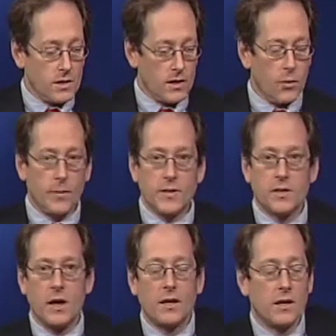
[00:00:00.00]
Now, we've been
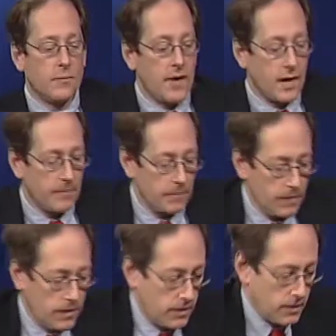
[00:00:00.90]
talking about
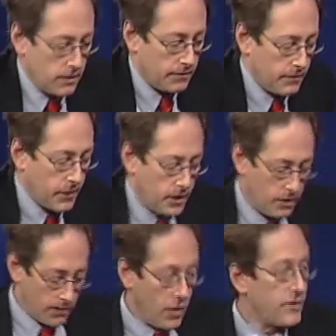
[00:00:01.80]
the
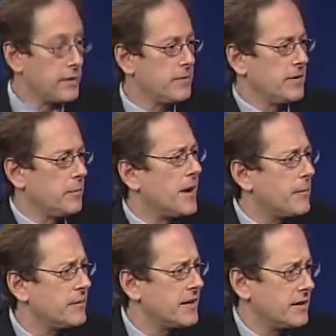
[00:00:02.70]
uh, healthy, the My
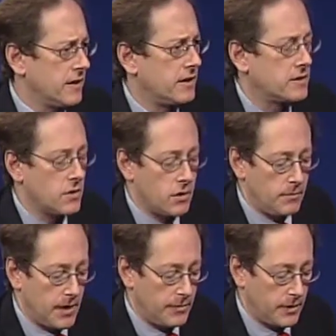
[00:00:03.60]
Plate, I think it's called the
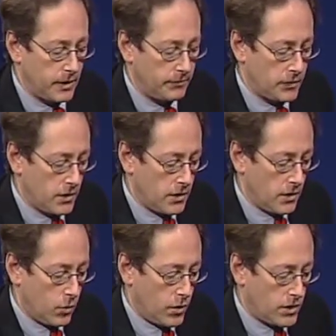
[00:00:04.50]
My Plate,
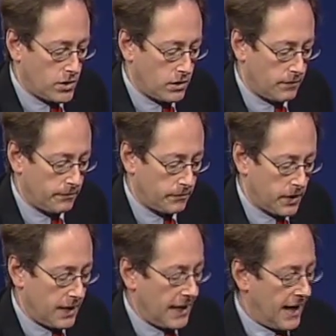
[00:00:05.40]
which, um,
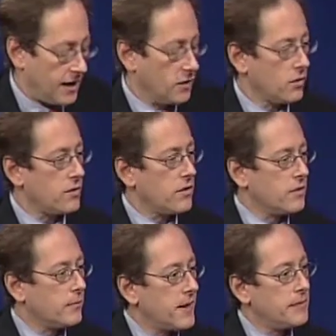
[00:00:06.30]
and I know that
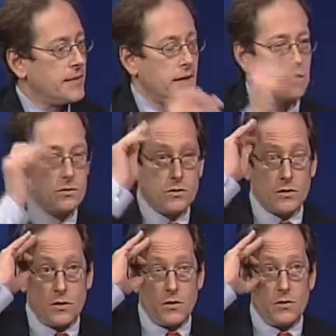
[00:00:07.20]
the My Plate,
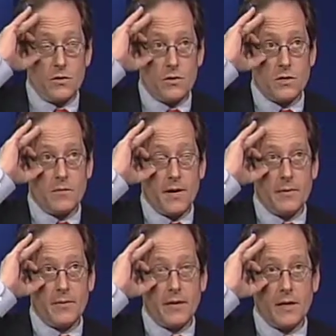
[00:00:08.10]
there's, there's the
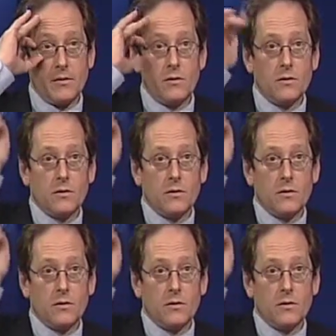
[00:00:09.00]
My Plate